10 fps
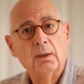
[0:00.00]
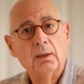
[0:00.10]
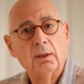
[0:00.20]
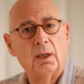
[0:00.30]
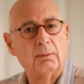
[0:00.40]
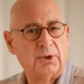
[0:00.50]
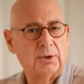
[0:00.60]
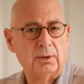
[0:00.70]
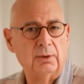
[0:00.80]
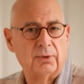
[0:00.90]
Now, I'm
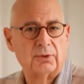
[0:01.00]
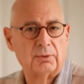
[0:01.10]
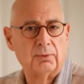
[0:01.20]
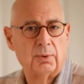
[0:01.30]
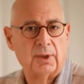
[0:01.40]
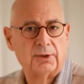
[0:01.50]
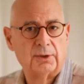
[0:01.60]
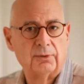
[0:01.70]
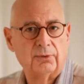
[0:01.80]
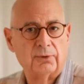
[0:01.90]
sure you've got some
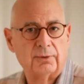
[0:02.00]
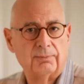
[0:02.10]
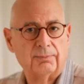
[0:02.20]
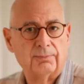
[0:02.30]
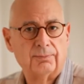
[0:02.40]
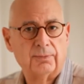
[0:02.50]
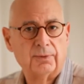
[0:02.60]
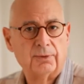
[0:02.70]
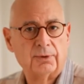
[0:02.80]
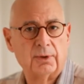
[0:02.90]
questions,
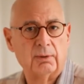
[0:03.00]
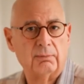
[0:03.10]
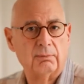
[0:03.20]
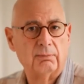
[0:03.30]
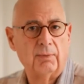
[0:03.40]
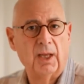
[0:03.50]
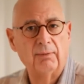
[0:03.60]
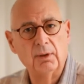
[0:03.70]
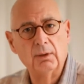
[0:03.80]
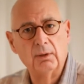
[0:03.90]
so have
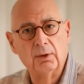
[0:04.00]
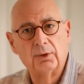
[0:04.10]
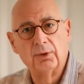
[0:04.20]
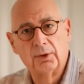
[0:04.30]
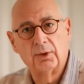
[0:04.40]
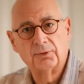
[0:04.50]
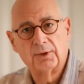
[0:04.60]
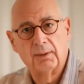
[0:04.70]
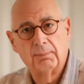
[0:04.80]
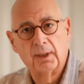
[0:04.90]
a little look on the
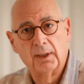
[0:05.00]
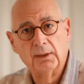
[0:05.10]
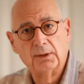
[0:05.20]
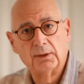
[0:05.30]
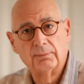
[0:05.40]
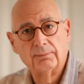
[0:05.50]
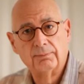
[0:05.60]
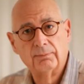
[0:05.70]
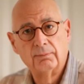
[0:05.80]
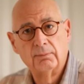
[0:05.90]
contact page.
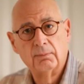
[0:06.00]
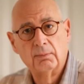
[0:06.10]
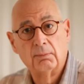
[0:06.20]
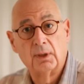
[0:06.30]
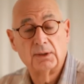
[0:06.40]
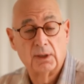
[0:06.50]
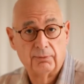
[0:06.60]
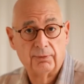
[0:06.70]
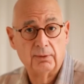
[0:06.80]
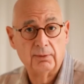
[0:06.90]
My
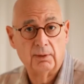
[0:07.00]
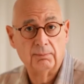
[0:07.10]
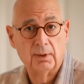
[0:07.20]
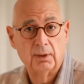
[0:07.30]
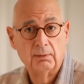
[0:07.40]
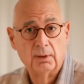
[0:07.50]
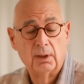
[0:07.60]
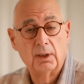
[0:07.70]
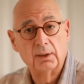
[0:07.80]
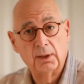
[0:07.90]
telephone number
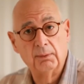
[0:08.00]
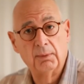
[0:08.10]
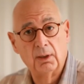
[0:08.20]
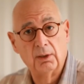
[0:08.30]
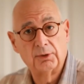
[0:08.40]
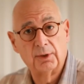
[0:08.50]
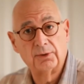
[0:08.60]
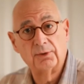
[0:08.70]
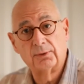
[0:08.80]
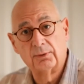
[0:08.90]
and email
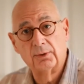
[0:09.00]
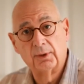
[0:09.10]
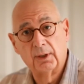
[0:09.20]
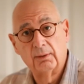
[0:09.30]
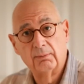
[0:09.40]
addresses are on there.